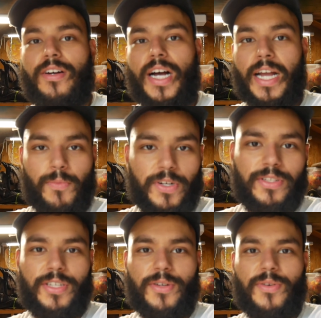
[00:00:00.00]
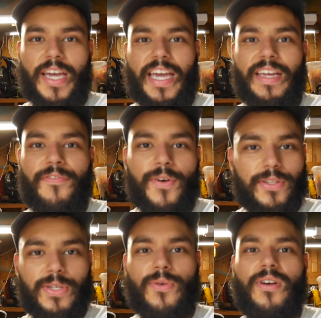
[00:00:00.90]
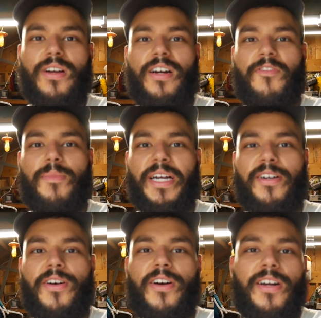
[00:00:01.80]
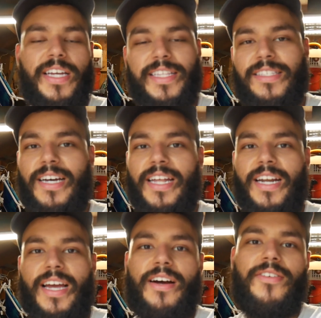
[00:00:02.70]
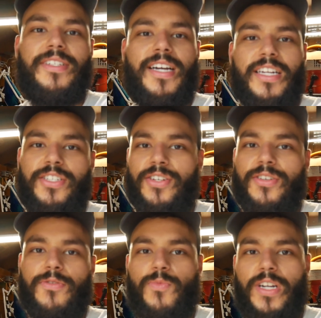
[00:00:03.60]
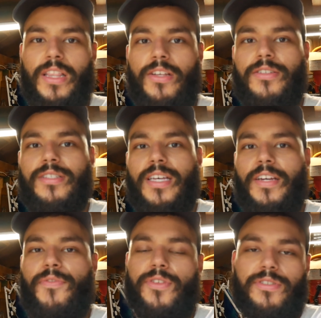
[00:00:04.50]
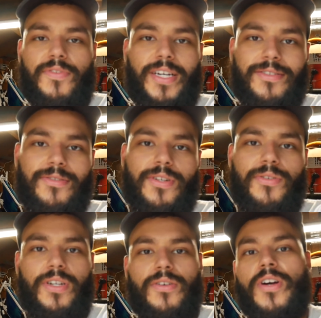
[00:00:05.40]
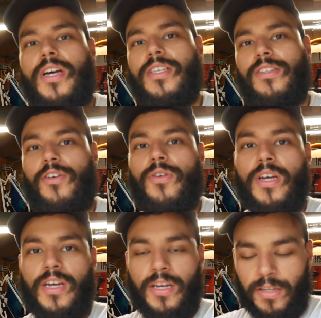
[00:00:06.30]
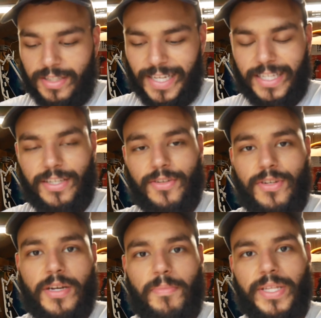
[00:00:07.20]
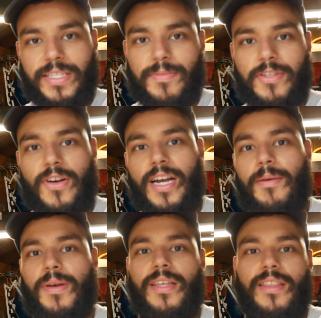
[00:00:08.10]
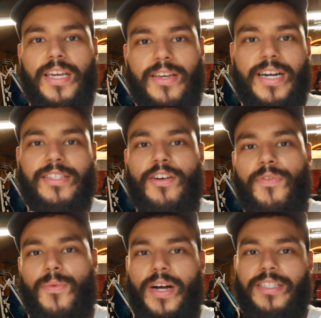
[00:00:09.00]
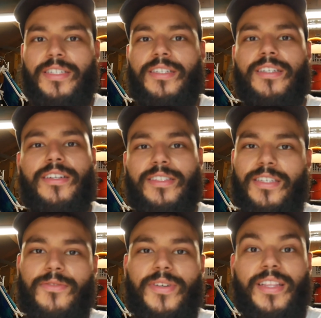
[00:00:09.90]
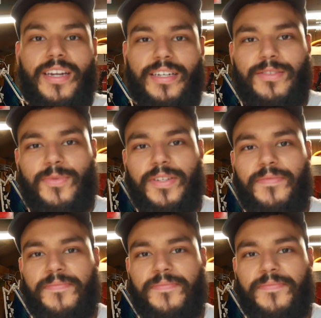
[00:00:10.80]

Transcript: I will do a full tour of my car inside and out and kind of show you what it looks like for those of you guys who don't know. So stay tuned, please subscribe. Thank you guys all for watching. I'll see you in the next one.